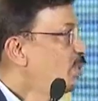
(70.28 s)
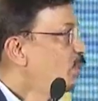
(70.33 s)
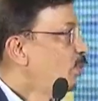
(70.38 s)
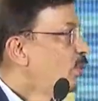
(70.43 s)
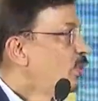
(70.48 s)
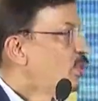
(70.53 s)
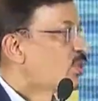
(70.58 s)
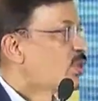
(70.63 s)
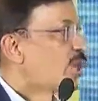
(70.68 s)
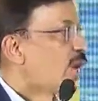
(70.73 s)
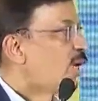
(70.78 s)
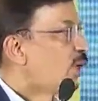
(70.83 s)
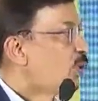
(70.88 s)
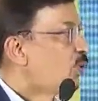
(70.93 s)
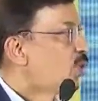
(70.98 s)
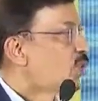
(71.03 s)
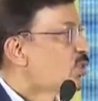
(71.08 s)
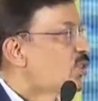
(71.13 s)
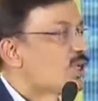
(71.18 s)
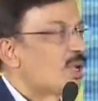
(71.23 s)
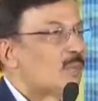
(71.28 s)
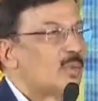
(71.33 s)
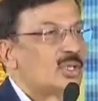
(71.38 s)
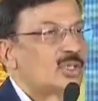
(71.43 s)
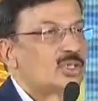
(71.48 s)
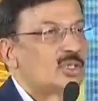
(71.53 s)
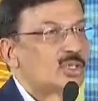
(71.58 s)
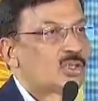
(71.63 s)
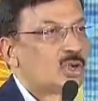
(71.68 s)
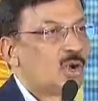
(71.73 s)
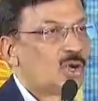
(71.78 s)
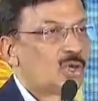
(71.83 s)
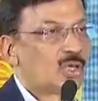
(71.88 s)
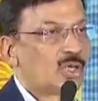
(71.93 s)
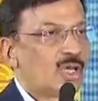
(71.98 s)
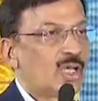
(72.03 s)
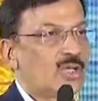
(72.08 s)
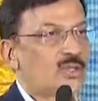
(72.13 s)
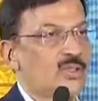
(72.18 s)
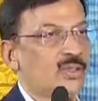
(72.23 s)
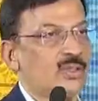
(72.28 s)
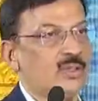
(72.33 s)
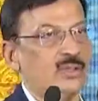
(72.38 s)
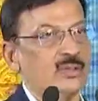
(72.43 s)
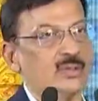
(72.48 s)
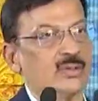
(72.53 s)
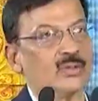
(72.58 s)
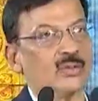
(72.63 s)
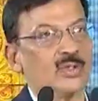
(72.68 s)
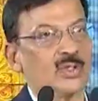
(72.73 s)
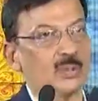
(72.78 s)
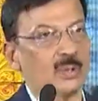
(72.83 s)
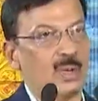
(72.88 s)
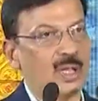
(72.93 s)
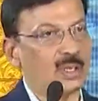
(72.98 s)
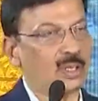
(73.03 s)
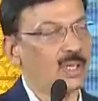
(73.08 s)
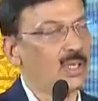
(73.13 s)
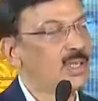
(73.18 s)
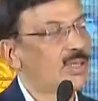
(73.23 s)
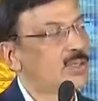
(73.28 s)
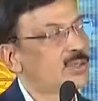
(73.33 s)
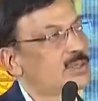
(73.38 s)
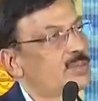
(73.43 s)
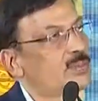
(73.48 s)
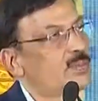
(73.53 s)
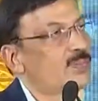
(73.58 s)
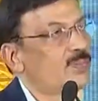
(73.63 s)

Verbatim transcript: was trying to establish this organization with my colleagues.